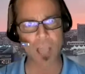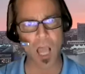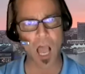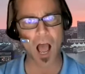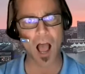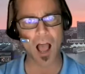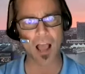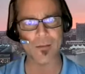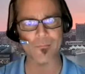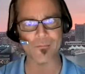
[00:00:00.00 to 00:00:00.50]

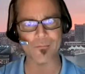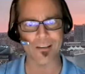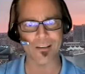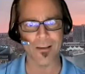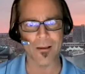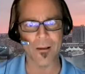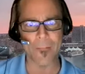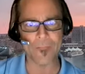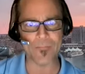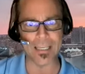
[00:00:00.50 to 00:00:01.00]
times
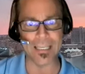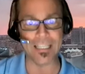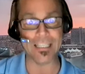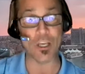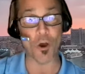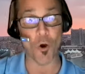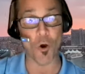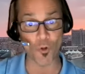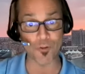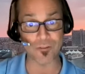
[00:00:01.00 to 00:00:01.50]
in
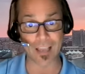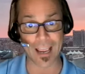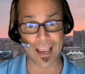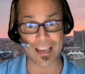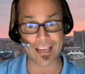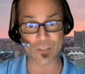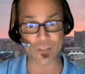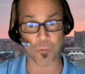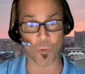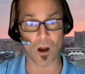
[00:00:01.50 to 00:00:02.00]
the old
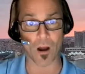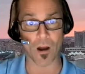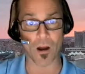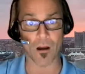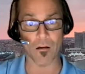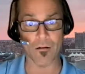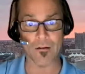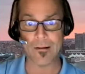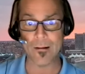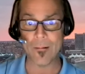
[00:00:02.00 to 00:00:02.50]
days
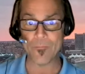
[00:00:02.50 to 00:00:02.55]
where